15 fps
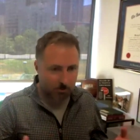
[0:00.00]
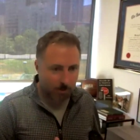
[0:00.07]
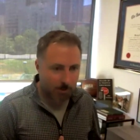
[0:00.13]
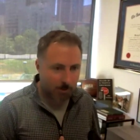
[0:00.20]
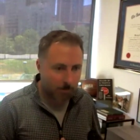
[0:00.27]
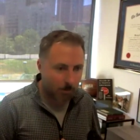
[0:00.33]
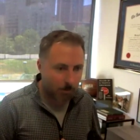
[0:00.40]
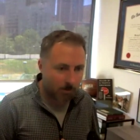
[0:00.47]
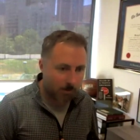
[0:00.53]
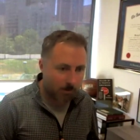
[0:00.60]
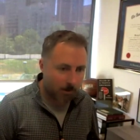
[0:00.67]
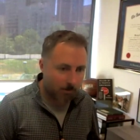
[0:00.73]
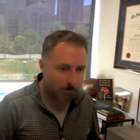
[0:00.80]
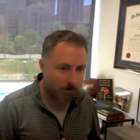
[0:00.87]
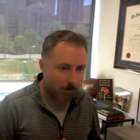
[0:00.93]
written the
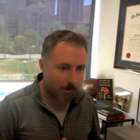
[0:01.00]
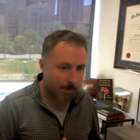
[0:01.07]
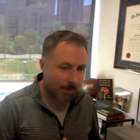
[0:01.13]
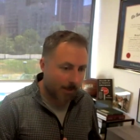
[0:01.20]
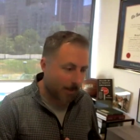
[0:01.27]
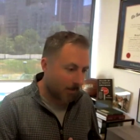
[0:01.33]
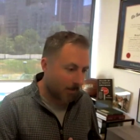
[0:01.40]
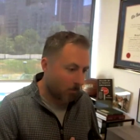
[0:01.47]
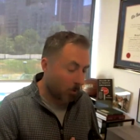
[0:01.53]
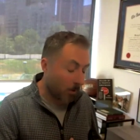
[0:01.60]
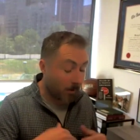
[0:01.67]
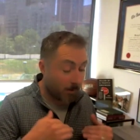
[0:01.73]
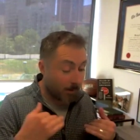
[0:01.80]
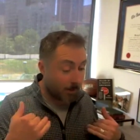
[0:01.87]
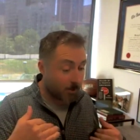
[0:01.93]
Boulevard book. And one of
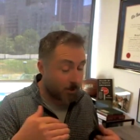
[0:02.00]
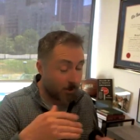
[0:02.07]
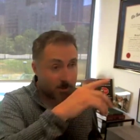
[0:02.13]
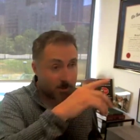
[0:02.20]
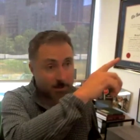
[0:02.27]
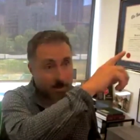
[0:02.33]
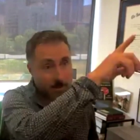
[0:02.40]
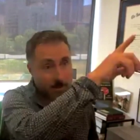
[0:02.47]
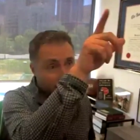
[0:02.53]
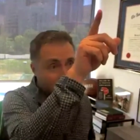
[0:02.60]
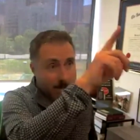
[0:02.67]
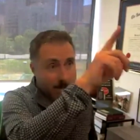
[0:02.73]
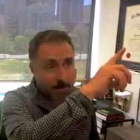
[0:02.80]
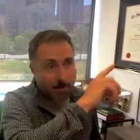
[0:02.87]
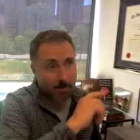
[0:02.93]
the things she said is
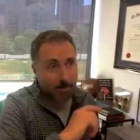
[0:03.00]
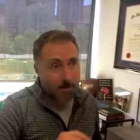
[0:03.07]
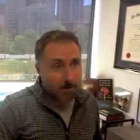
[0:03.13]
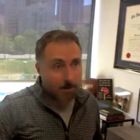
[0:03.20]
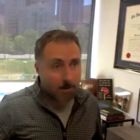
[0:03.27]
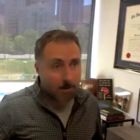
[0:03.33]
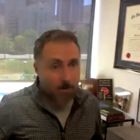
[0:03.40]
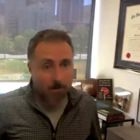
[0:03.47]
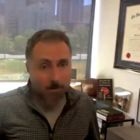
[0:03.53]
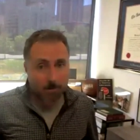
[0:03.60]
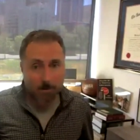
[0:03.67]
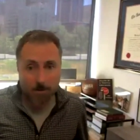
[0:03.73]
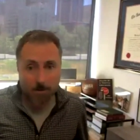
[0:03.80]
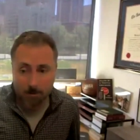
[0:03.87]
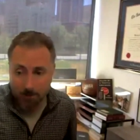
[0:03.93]
that on
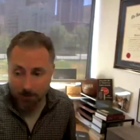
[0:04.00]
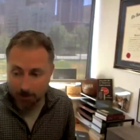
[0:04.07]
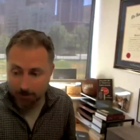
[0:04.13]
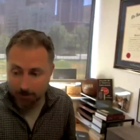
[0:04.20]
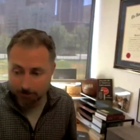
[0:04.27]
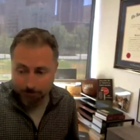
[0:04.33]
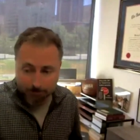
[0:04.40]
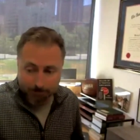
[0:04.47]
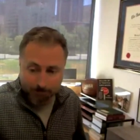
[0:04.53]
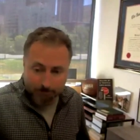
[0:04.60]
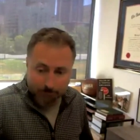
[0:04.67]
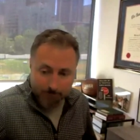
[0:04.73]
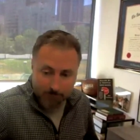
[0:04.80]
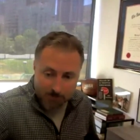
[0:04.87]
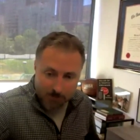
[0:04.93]
the
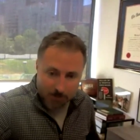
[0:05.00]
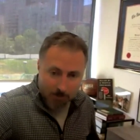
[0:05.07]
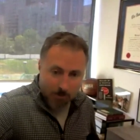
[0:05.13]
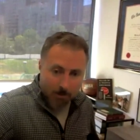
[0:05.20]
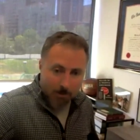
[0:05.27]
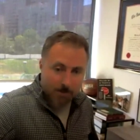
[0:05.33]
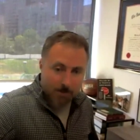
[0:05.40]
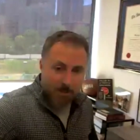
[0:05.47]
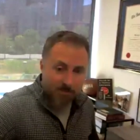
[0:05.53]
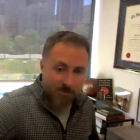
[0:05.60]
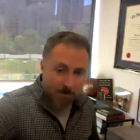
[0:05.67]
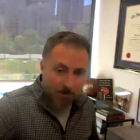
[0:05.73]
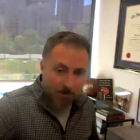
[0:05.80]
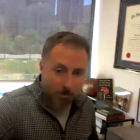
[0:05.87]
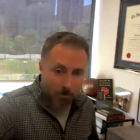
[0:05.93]

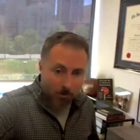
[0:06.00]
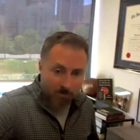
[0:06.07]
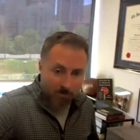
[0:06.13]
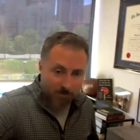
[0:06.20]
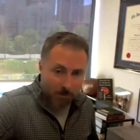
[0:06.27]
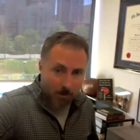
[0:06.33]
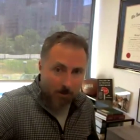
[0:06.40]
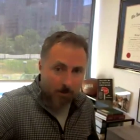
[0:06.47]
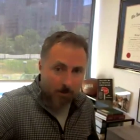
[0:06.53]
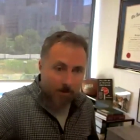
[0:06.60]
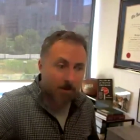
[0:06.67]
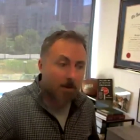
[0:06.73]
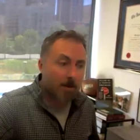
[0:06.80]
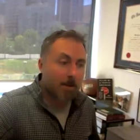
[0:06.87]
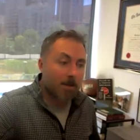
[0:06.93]
Octavia Boulevard,
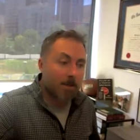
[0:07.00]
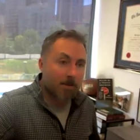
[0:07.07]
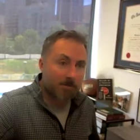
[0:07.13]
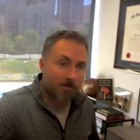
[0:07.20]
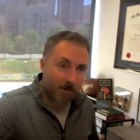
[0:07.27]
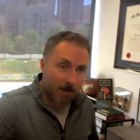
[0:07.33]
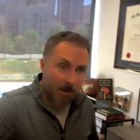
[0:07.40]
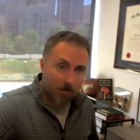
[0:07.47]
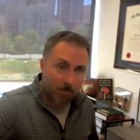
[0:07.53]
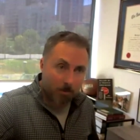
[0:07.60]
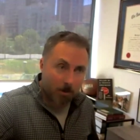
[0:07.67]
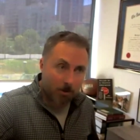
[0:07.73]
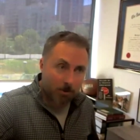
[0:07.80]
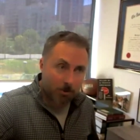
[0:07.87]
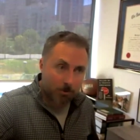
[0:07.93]
the fire
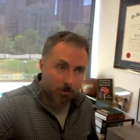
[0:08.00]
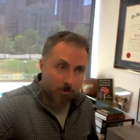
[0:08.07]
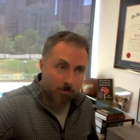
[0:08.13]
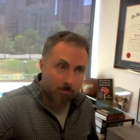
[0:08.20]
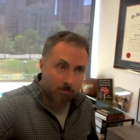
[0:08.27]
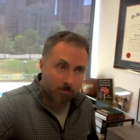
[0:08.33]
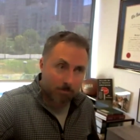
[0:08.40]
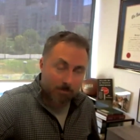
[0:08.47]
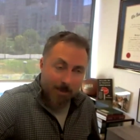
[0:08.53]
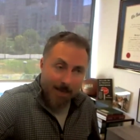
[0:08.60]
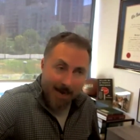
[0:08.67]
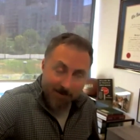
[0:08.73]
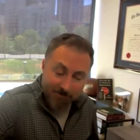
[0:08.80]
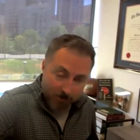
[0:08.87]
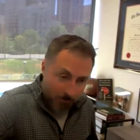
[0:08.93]
marshal,
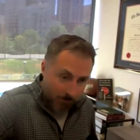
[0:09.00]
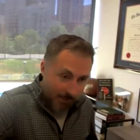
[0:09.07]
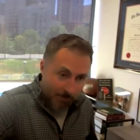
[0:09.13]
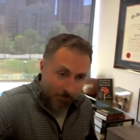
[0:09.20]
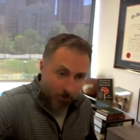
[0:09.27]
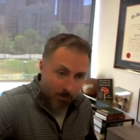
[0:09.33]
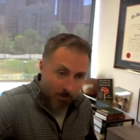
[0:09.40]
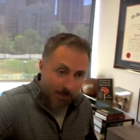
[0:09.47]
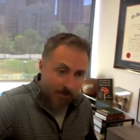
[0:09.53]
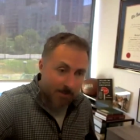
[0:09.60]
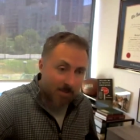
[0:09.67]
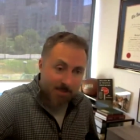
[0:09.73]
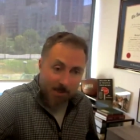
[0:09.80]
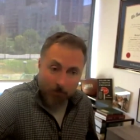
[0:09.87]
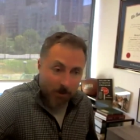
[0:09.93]
after they had put it in,
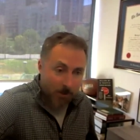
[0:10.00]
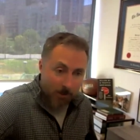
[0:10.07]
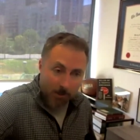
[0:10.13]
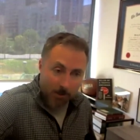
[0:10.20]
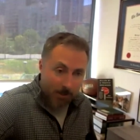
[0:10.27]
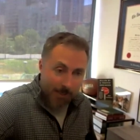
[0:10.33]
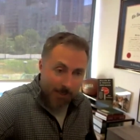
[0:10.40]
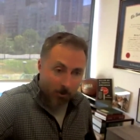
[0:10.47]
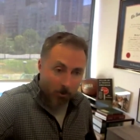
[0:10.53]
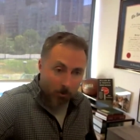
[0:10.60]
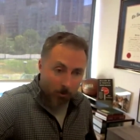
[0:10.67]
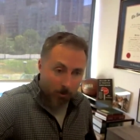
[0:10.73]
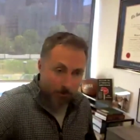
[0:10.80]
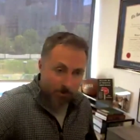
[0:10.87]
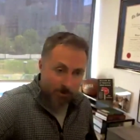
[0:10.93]
they said we could have gone
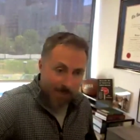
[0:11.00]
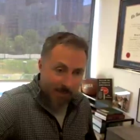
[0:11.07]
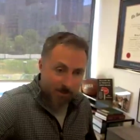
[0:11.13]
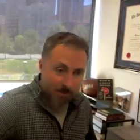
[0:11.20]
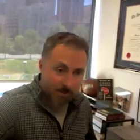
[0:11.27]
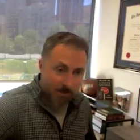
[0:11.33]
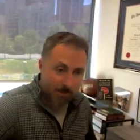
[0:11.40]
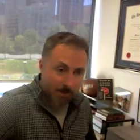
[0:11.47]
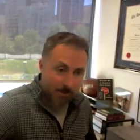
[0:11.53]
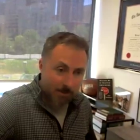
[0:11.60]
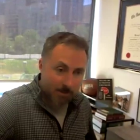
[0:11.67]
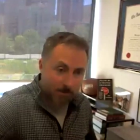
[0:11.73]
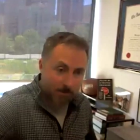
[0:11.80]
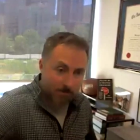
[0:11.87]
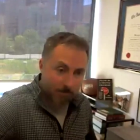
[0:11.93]
narrower on those access
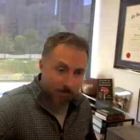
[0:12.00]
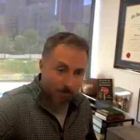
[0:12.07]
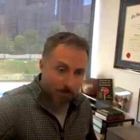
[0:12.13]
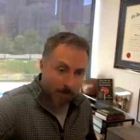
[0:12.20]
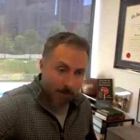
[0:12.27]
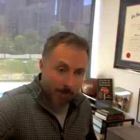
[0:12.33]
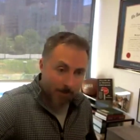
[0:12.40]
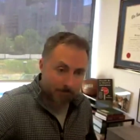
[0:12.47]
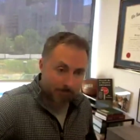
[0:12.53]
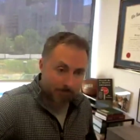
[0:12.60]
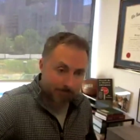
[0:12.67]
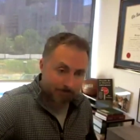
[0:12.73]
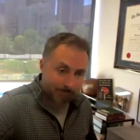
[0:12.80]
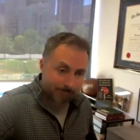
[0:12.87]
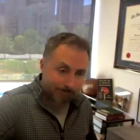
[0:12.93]
lanes.
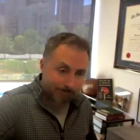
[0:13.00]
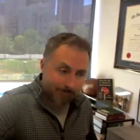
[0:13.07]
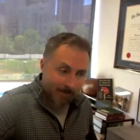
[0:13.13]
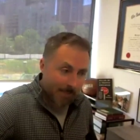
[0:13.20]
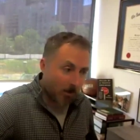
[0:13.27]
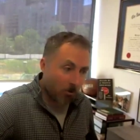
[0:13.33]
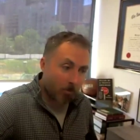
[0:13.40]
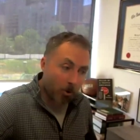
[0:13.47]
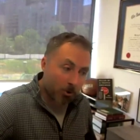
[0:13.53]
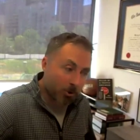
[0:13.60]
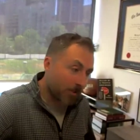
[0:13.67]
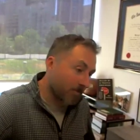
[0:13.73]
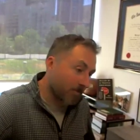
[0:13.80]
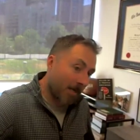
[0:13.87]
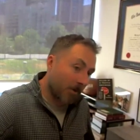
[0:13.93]
And they were
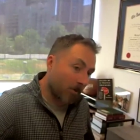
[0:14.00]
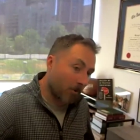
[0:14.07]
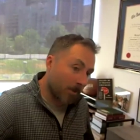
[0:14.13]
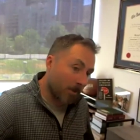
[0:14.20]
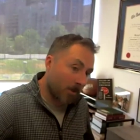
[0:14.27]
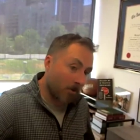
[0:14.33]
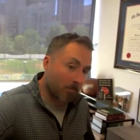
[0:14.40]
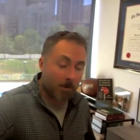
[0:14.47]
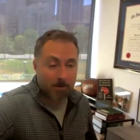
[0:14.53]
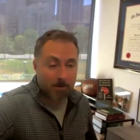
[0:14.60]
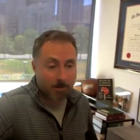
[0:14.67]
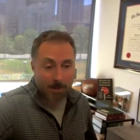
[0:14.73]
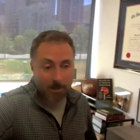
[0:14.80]
pushing for that earlier, but